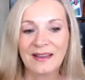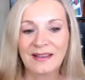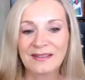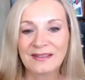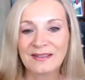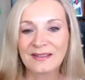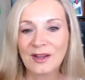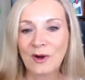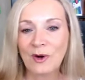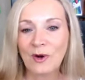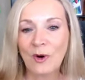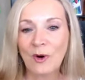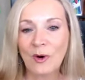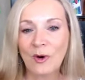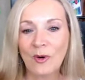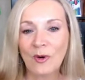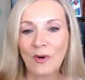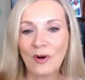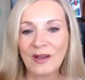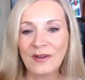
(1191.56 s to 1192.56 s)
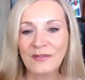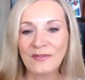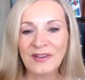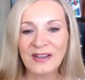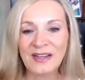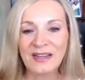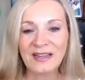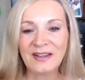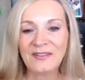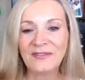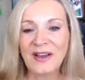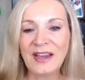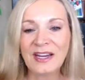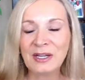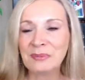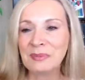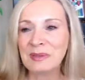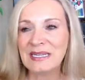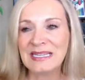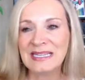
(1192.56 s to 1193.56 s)
So if it if I
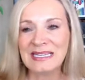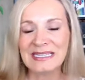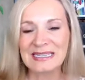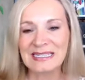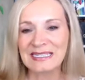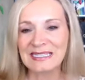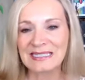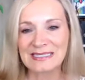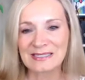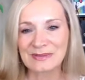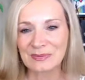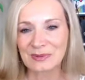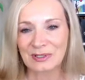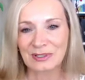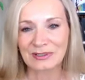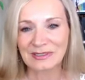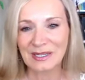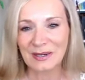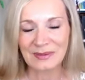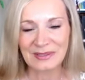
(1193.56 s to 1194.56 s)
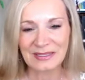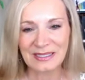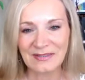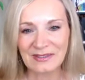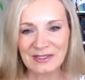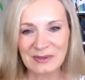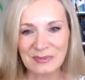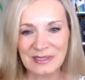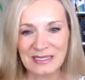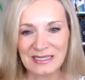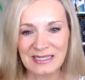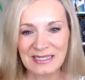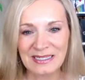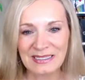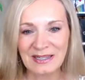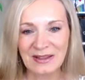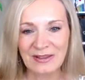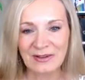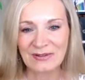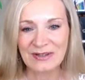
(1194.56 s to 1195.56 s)
could be anything in this world, I would love to be
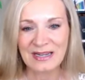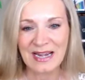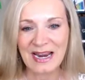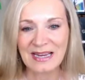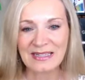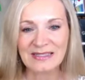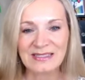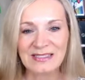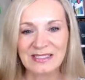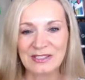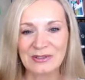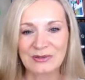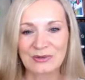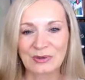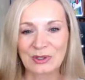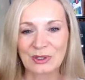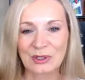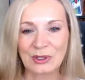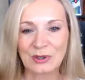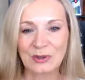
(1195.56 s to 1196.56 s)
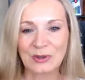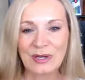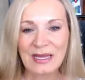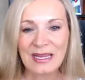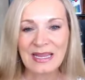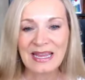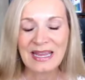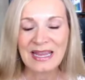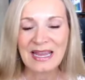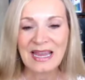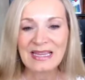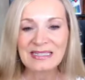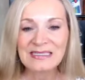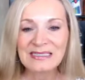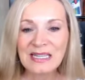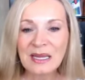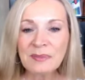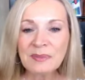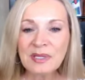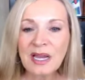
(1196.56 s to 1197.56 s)
another Nancy Drew. And
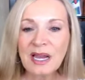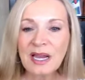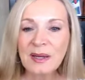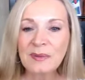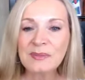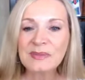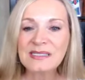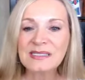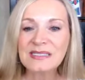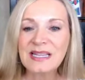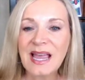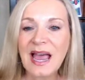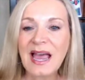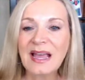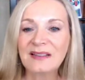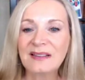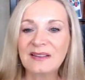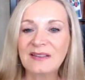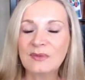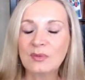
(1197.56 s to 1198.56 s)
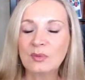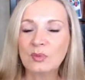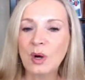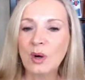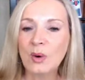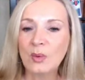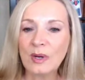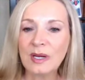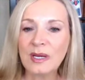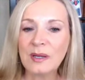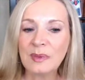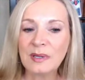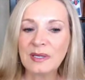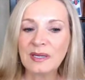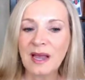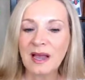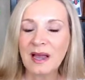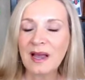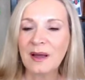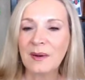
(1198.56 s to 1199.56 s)
sometimes that's what we
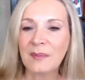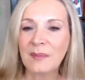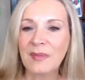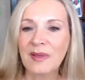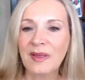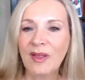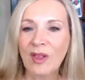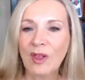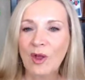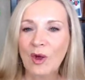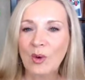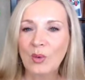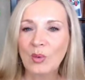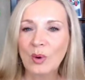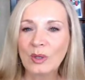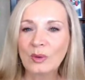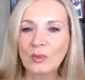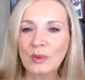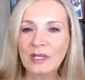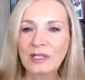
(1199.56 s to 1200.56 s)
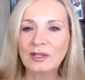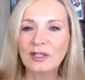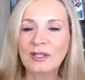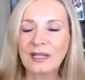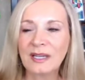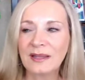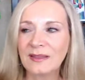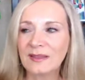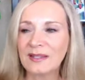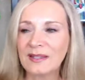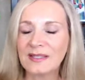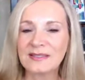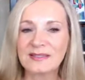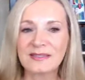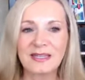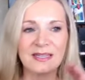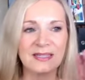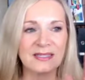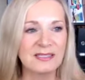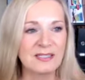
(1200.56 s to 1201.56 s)
become when we look at
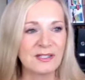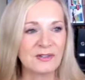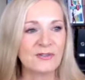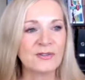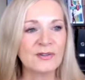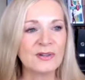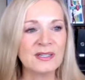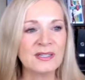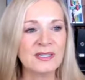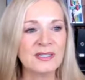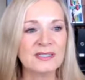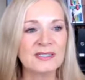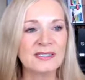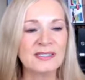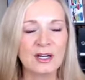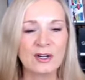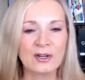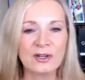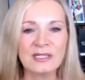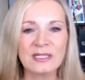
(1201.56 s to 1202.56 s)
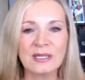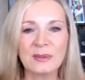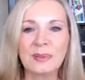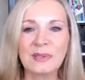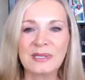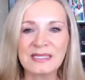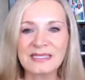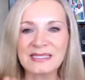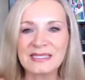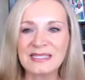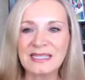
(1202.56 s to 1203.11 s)
these different serendipitous